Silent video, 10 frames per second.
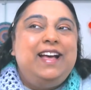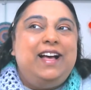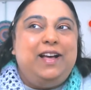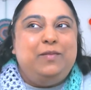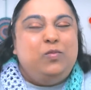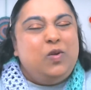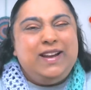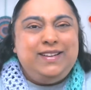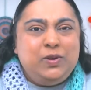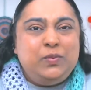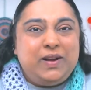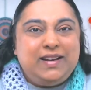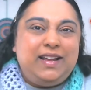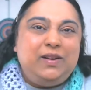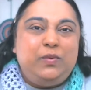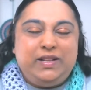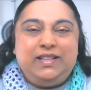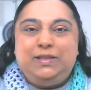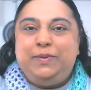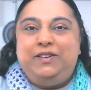One new one and one
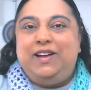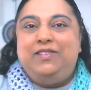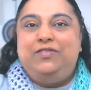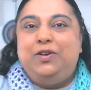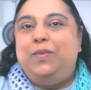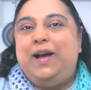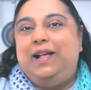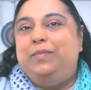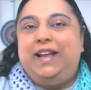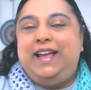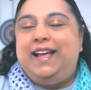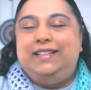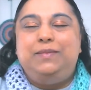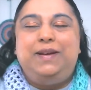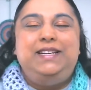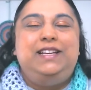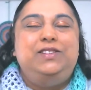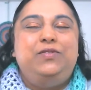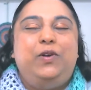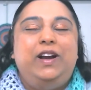that's been around for a while, but I had some
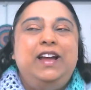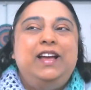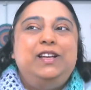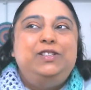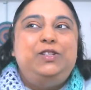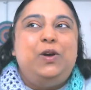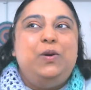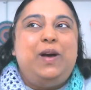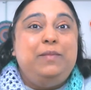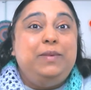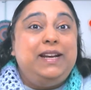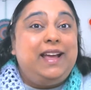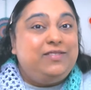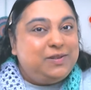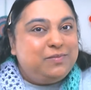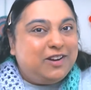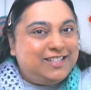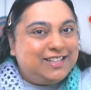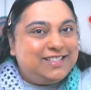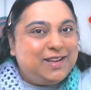ideas for. So I'm going to have some
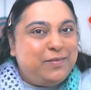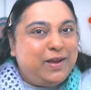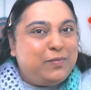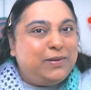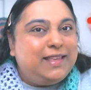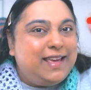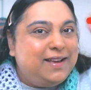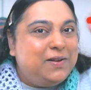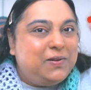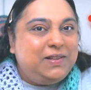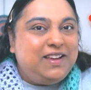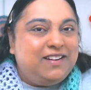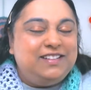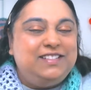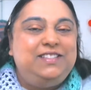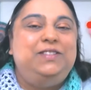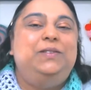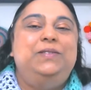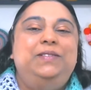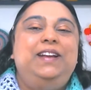projects coming up with King Cowl yarns
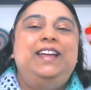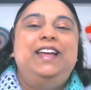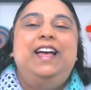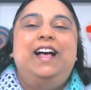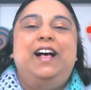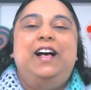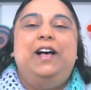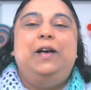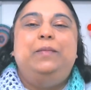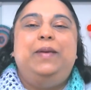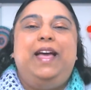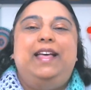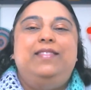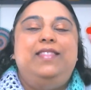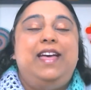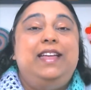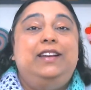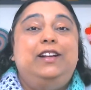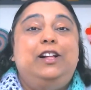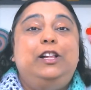soon. And
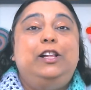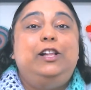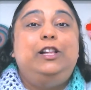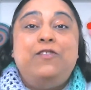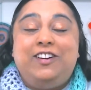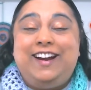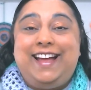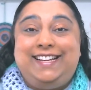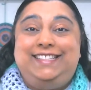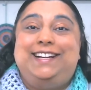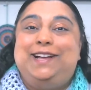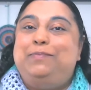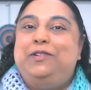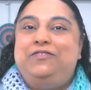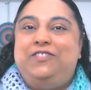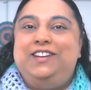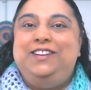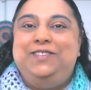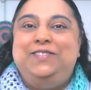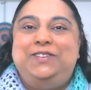then Clover has a couple fun
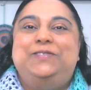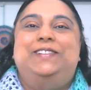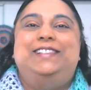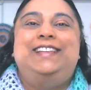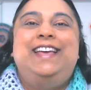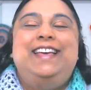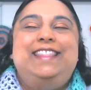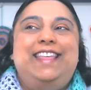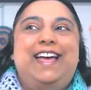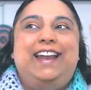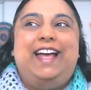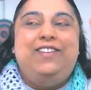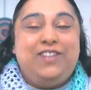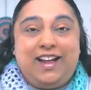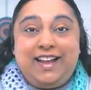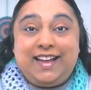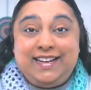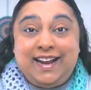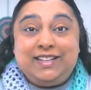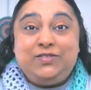new tools that I have gone ahead
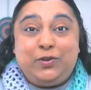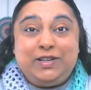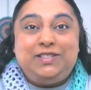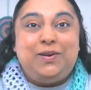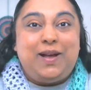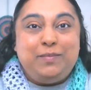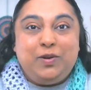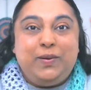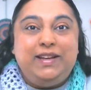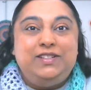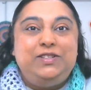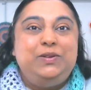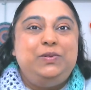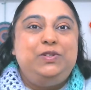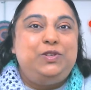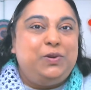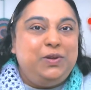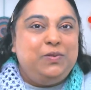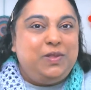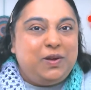and asked for, so I'm going to show
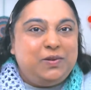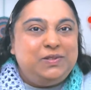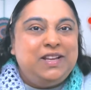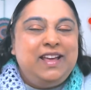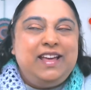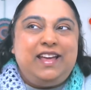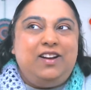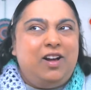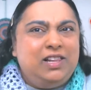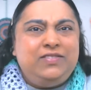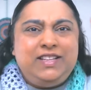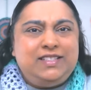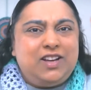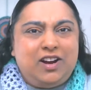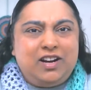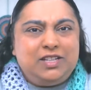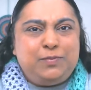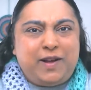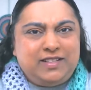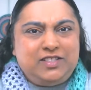you those. And all of these are
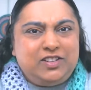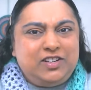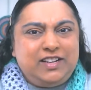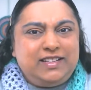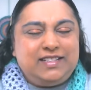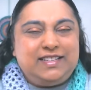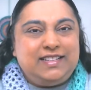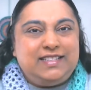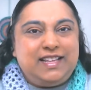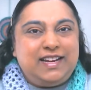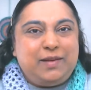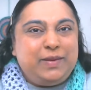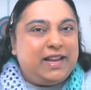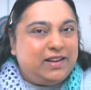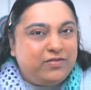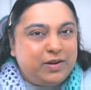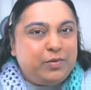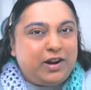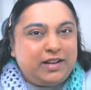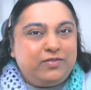sponsored in the sense that I'm getting free
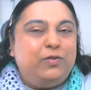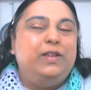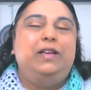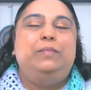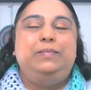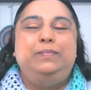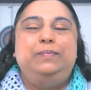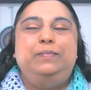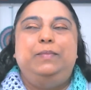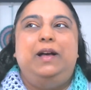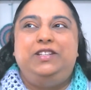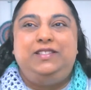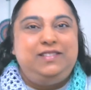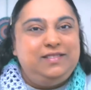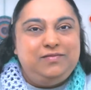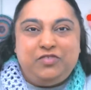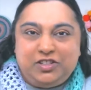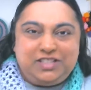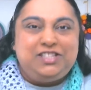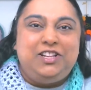product for them, just
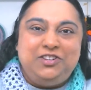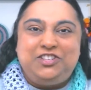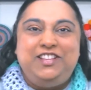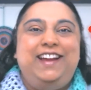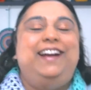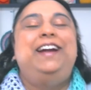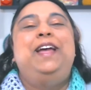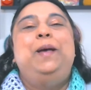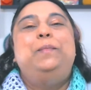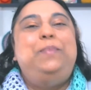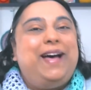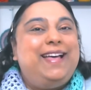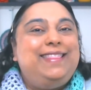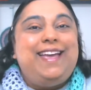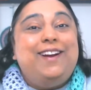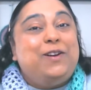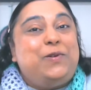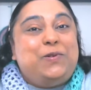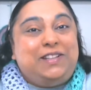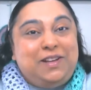full disclosure there. But they are
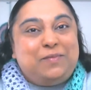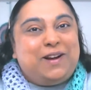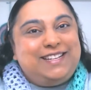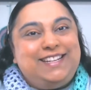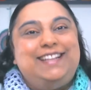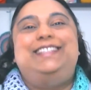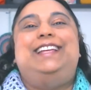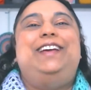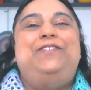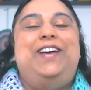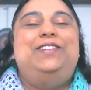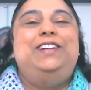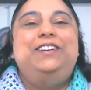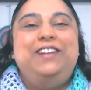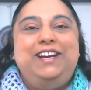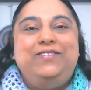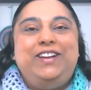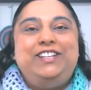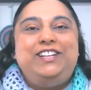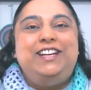cool new projects that I found at
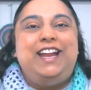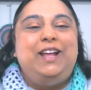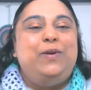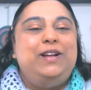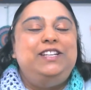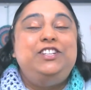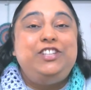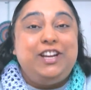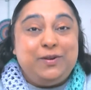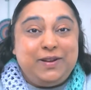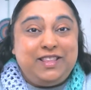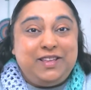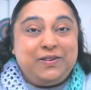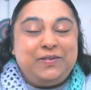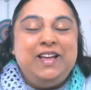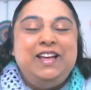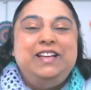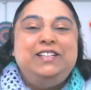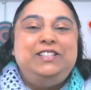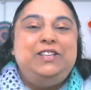Creativation and I want to share with you.
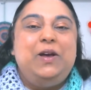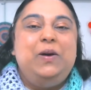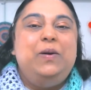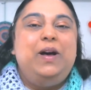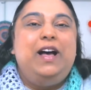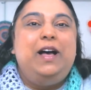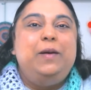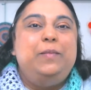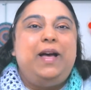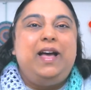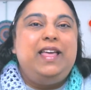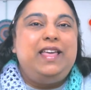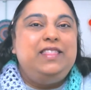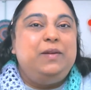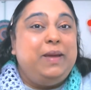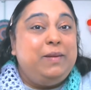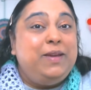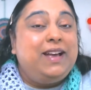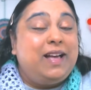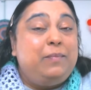So there may
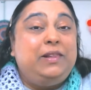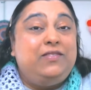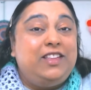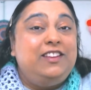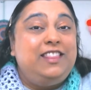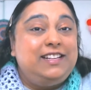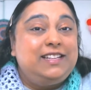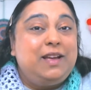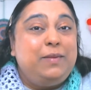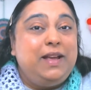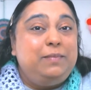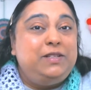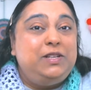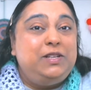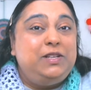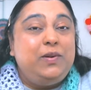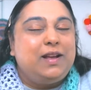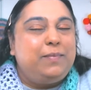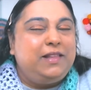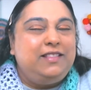be a couple of other things coming up too. I've got a
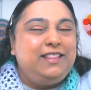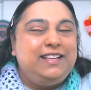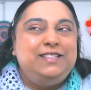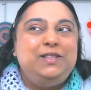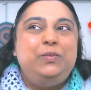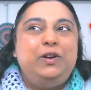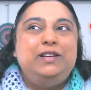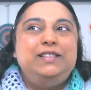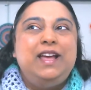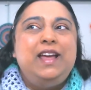couple other things in the works.